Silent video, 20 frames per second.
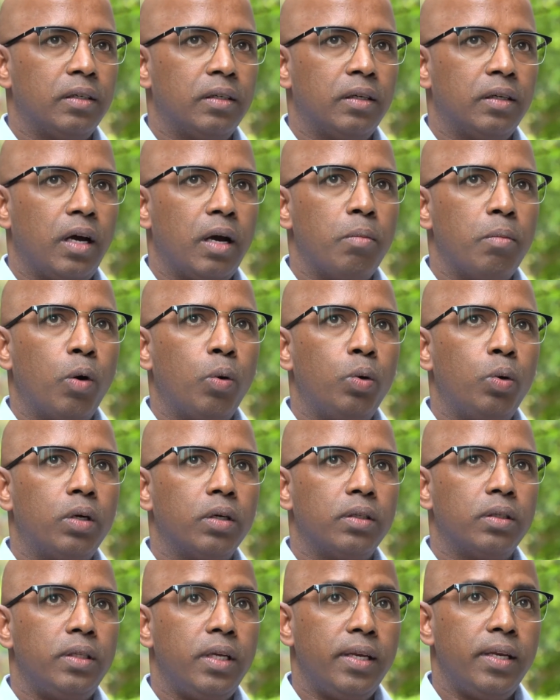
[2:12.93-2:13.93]
uh,
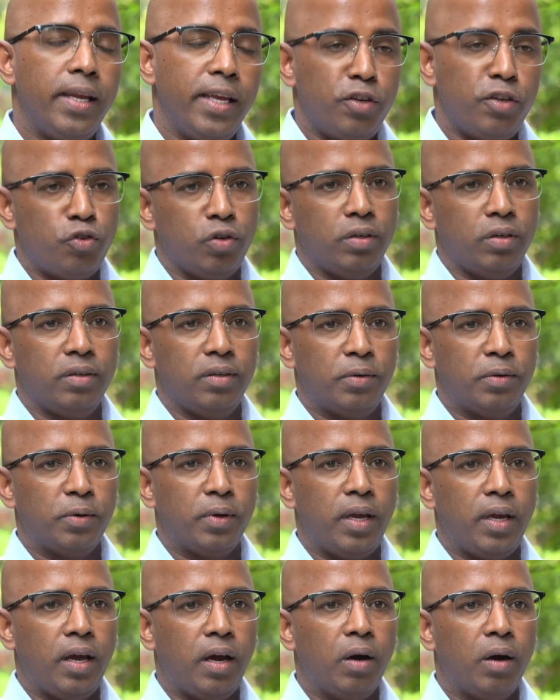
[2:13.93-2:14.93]
about uh, the nature,
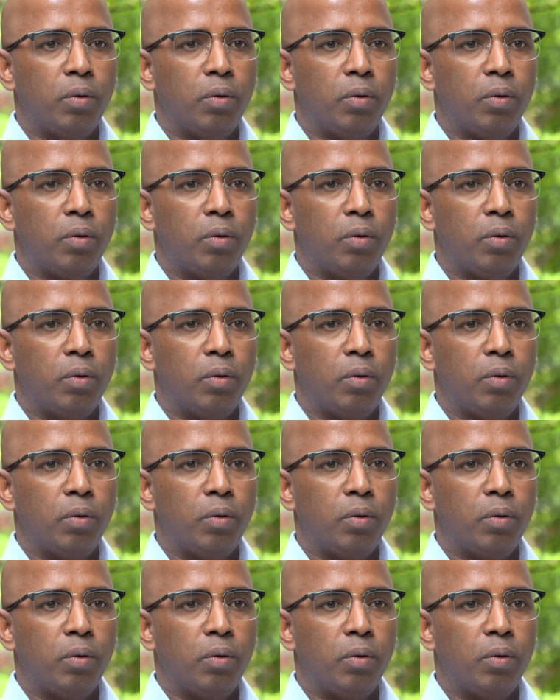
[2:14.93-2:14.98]
okay,